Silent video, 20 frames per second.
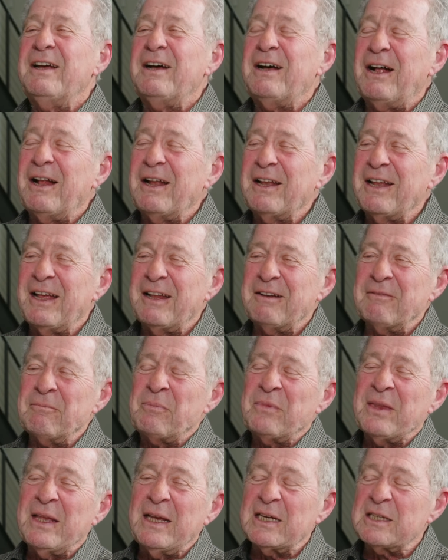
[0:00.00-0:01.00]
all on
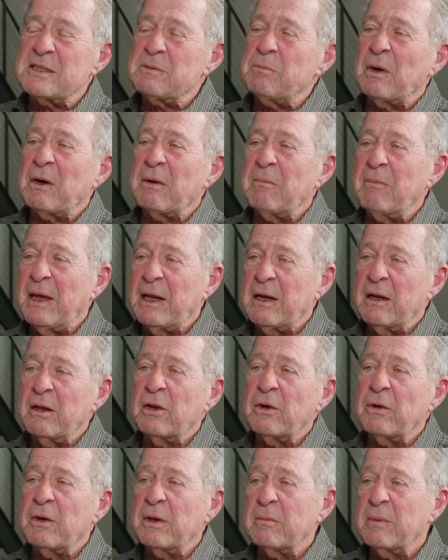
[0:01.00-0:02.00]
experimental
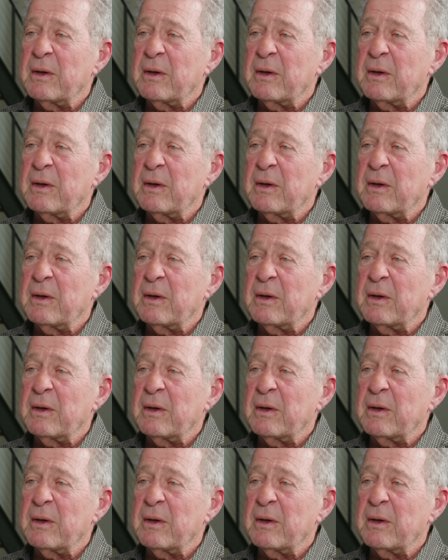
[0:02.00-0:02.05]
learning